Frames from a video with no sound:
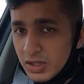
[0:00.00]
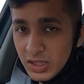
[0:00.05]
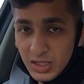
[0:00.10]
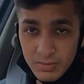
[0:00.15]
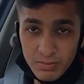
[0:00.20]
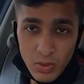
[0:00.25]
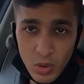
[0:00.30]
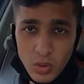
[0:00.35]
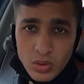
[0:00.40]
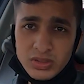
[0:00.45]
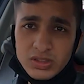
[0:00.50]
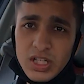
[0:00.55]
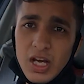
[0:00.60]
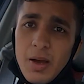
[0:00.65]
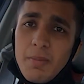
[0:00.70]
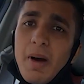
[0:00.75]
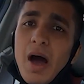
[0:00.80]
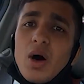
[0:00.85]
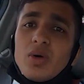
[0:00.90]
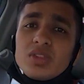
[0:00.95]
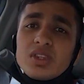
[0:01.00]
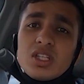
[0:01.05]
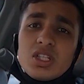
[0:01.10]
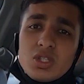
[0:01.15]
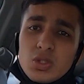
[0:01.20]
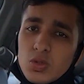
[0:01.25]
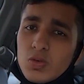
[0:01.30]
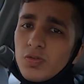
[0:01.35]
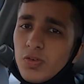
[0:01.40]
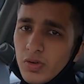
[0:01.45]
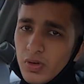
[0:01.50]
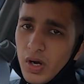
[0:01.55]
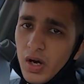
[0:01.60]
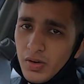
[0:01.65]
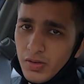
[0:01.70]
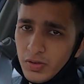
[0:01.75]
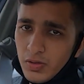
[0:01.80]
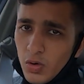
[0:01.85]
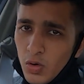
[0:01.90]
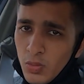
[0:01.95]
the most about the new
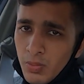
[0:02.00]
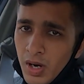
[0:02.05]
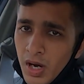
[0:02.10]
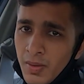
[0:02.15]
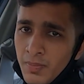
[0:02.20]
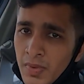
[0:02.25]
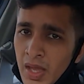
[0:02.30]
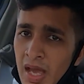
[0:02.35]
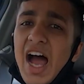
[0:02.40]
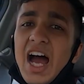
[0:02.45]
Ferrari Roma